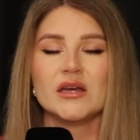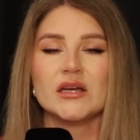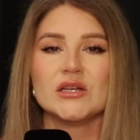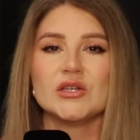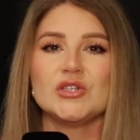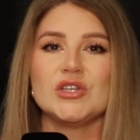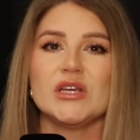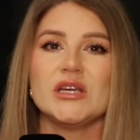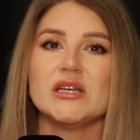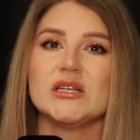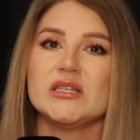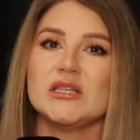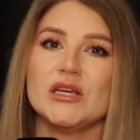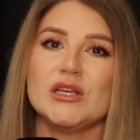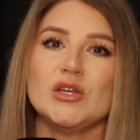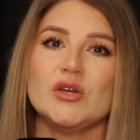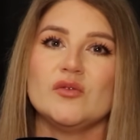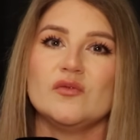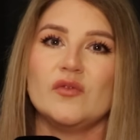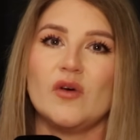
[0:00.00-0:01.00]
She
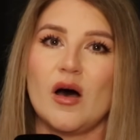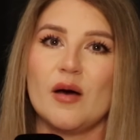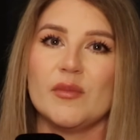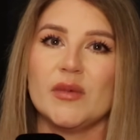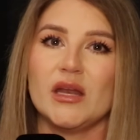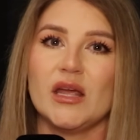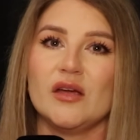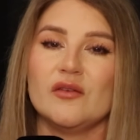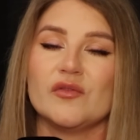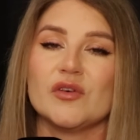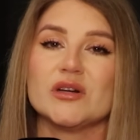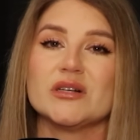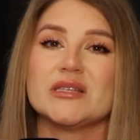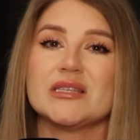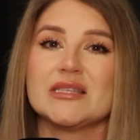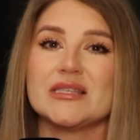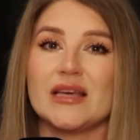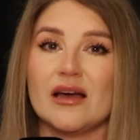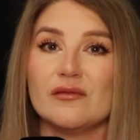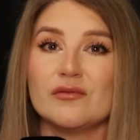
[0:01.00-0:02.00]
continued vomiting for
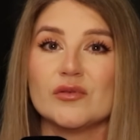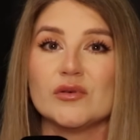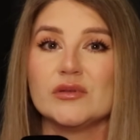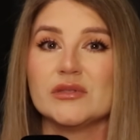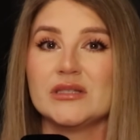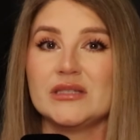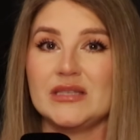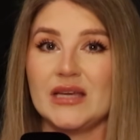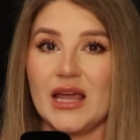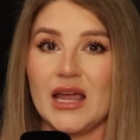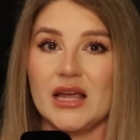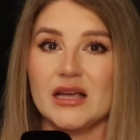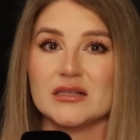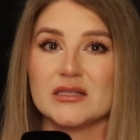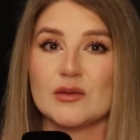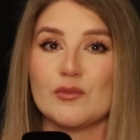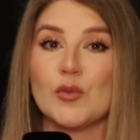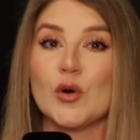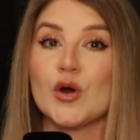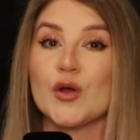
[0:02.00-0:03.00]
several
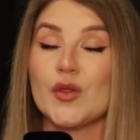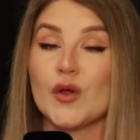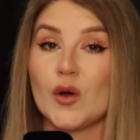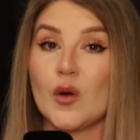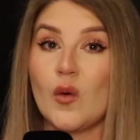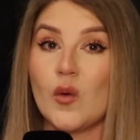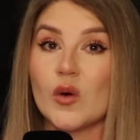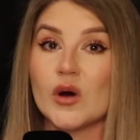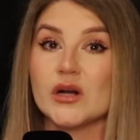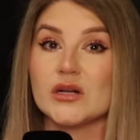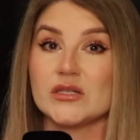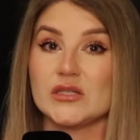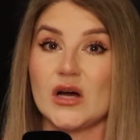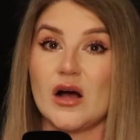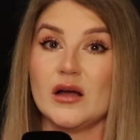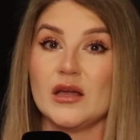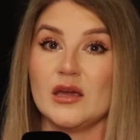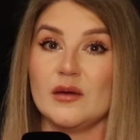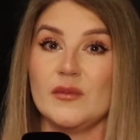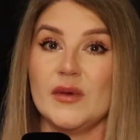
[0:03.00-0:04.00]
days per the court
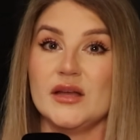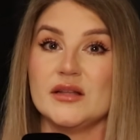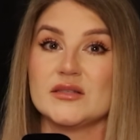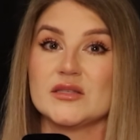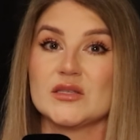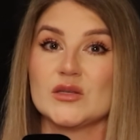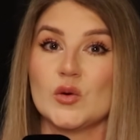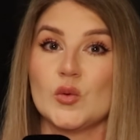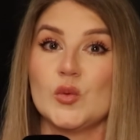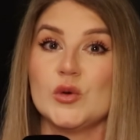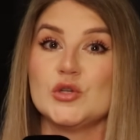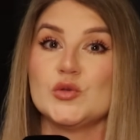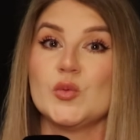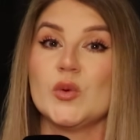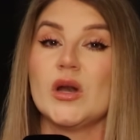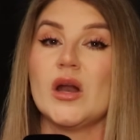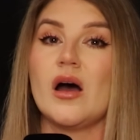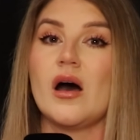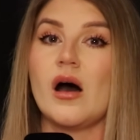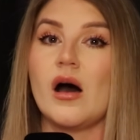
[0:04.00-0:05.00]
documents, which
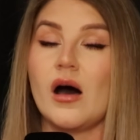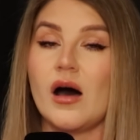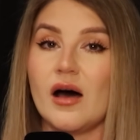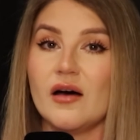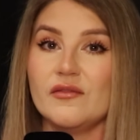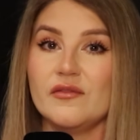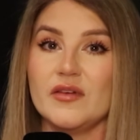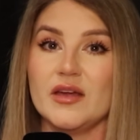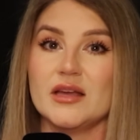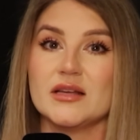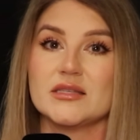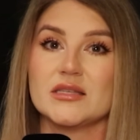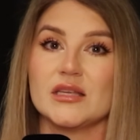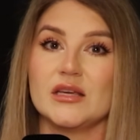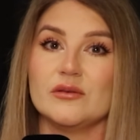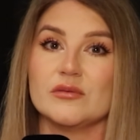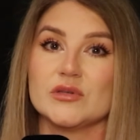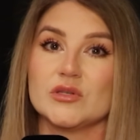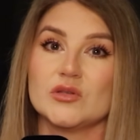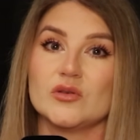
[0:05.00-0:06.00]
would
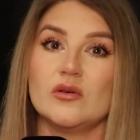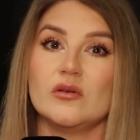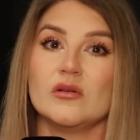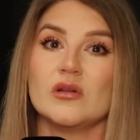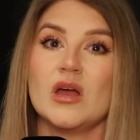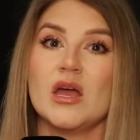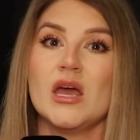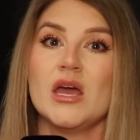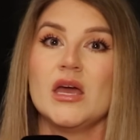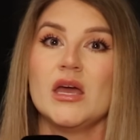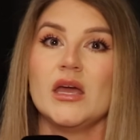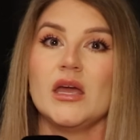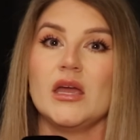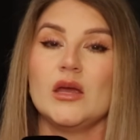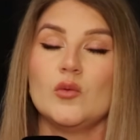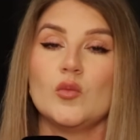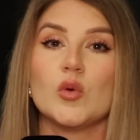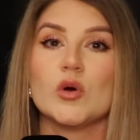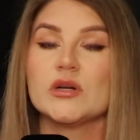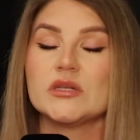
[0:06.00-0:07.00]
obviously result
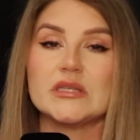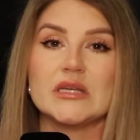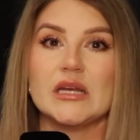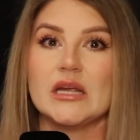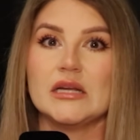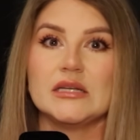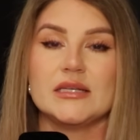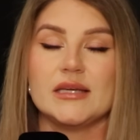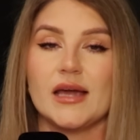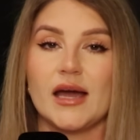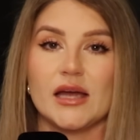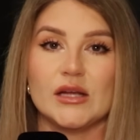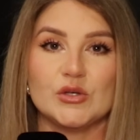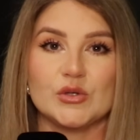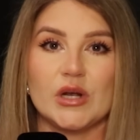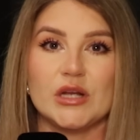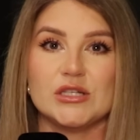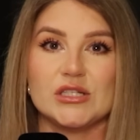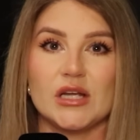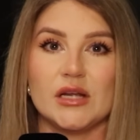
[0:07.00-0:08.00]
in worsening
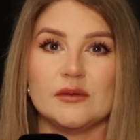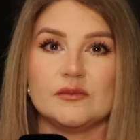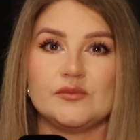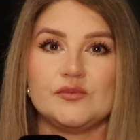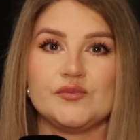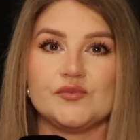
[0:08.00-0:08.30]
dehydration.